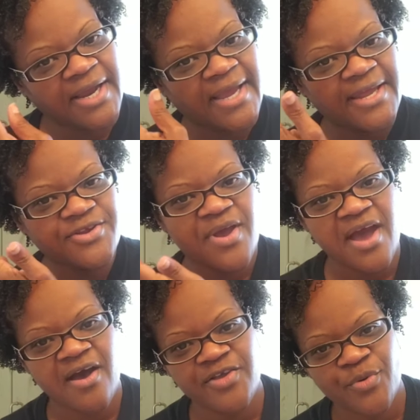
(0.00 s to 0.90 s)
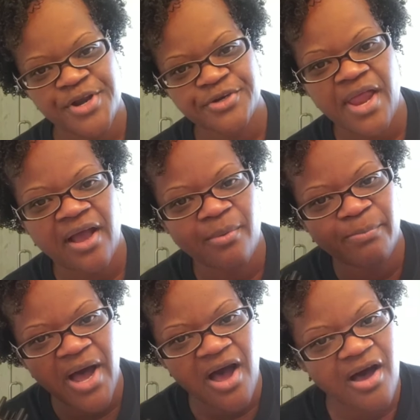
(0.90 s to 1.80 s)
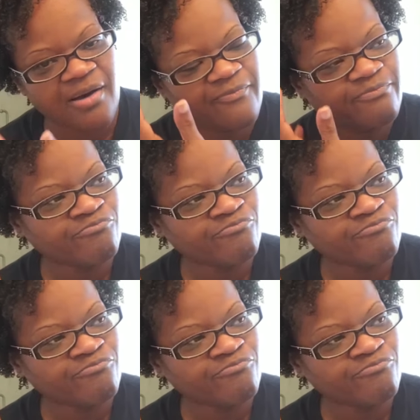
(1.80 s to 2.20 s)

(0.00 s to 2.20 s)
and you want to do like a bob,